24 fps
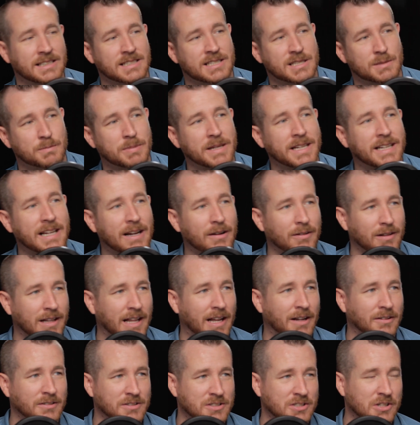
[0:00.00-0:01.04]
It's speak out
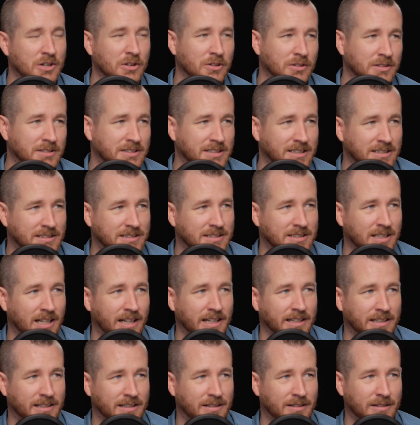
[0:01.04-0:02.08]
loud jokes. It's
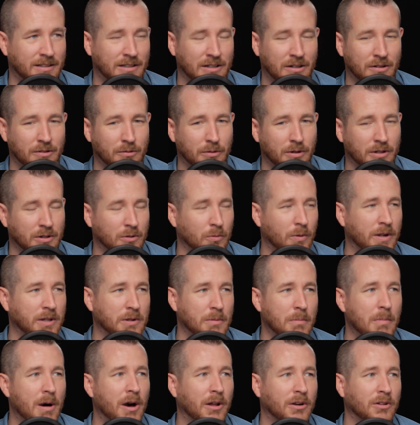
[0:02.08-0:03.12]
like you know where the way
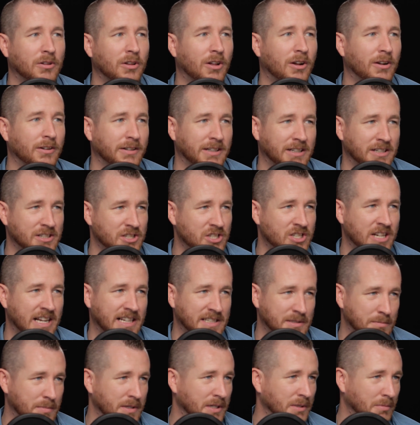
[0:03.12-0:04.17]
you monologue in a
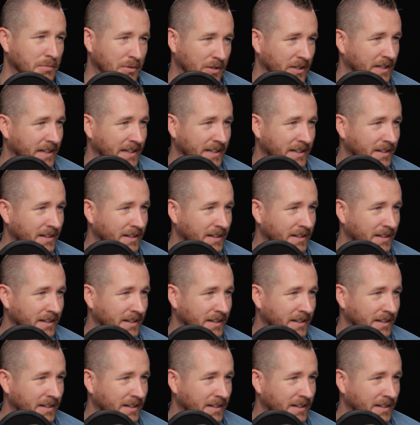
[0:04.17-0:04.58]
Shakespeare play,